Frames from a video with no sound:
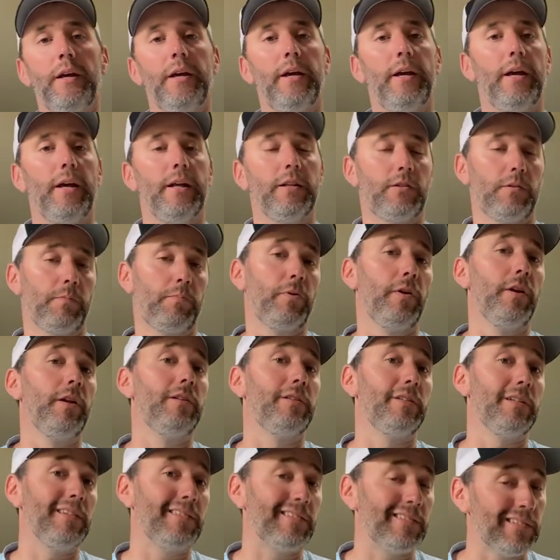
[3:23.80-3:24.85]
and it's a pretty
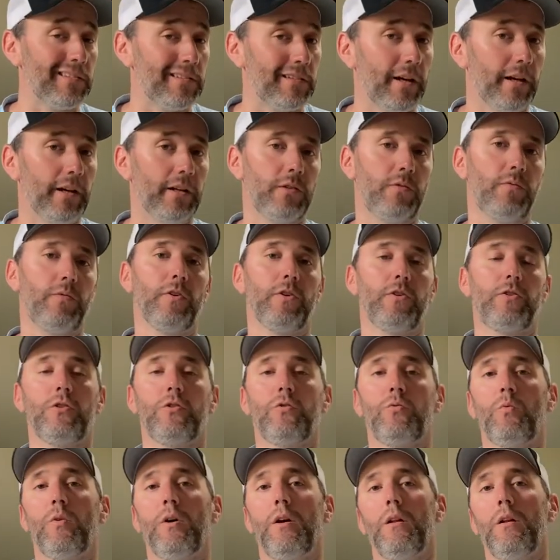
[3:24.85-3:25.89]
decent sized fish as
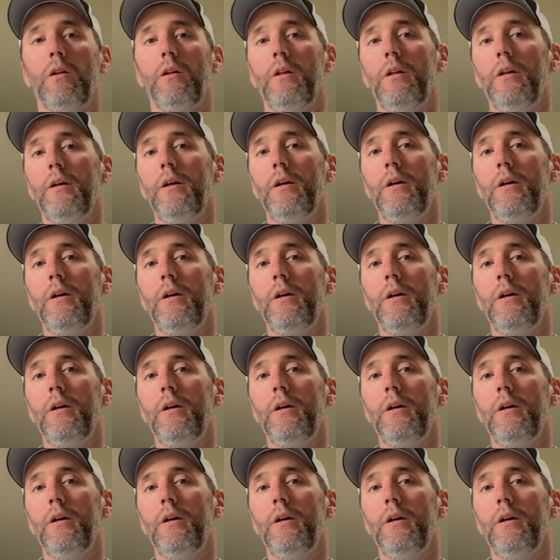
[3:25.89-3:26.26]
well.